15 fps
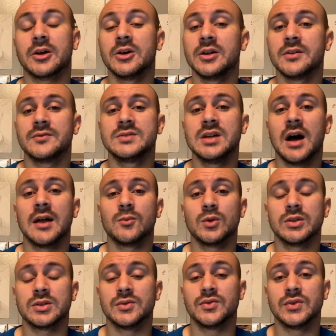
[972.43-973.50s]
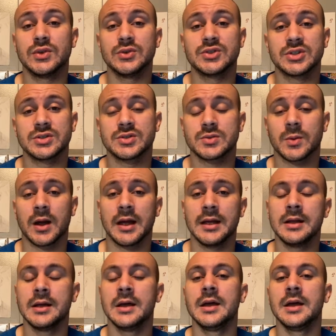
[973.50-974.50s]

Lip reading: could have done with the fusions, right?